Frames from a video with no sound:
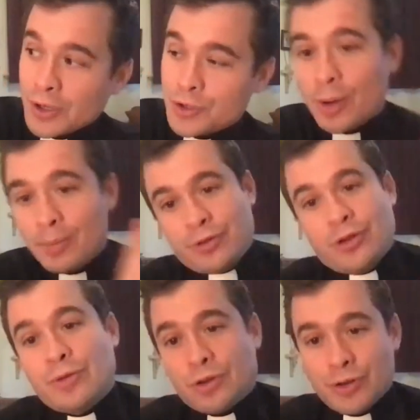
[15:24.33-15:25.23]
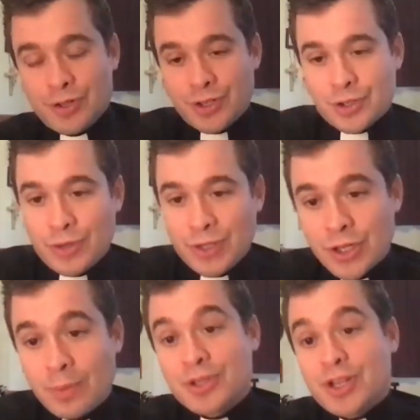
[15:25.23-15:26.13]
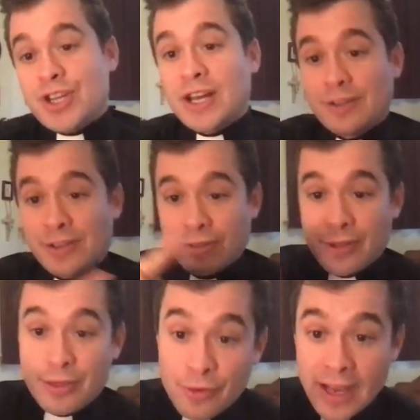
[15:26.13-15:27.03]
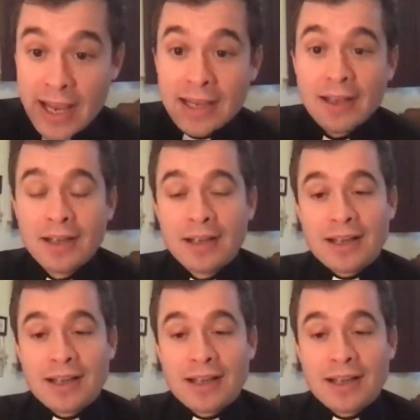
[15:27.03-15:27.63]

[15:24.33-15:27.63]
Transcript: jump to as Christians, we jump to Genesis 3.